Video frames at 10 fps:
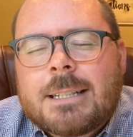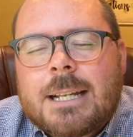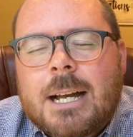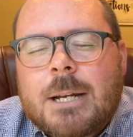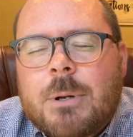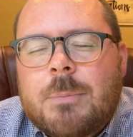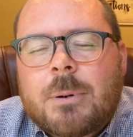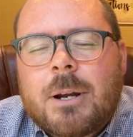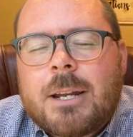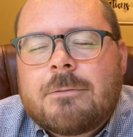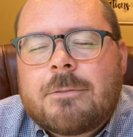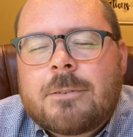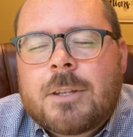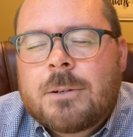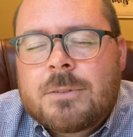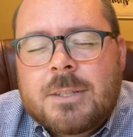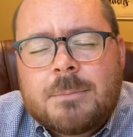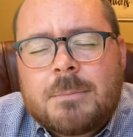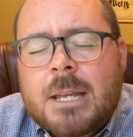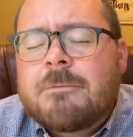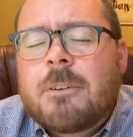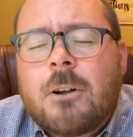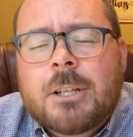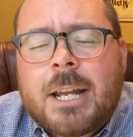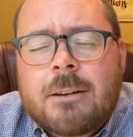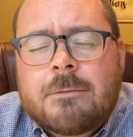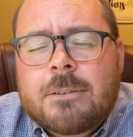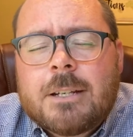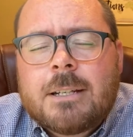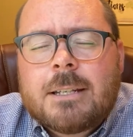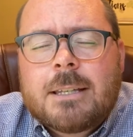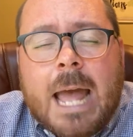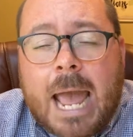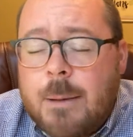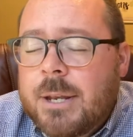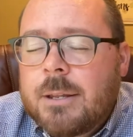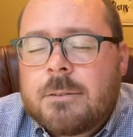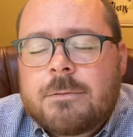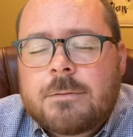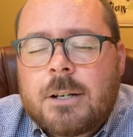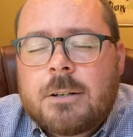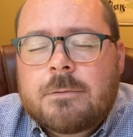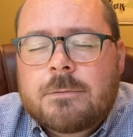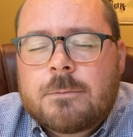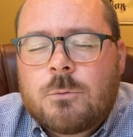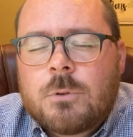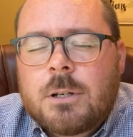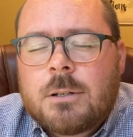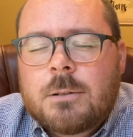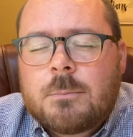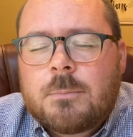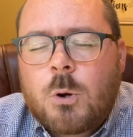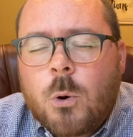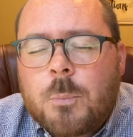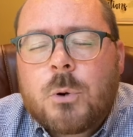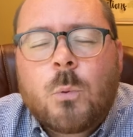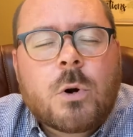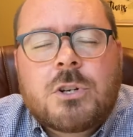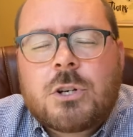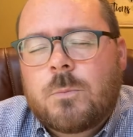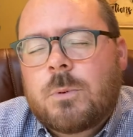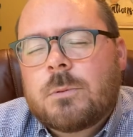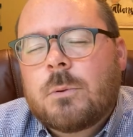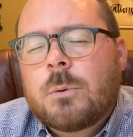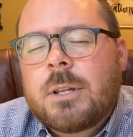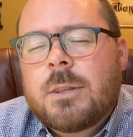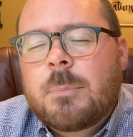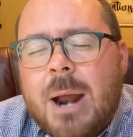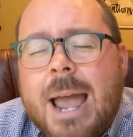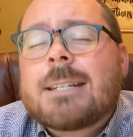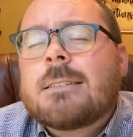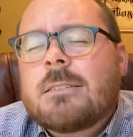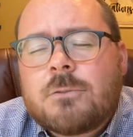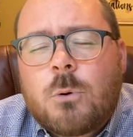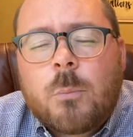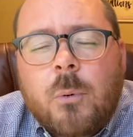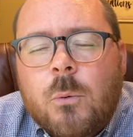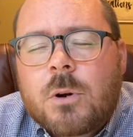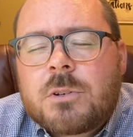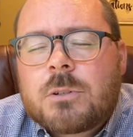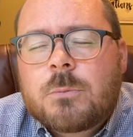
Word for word: God, we pray for those that may have fallen out of the habit of of uh, corporate worship, Lord, and the practice of corporate worship.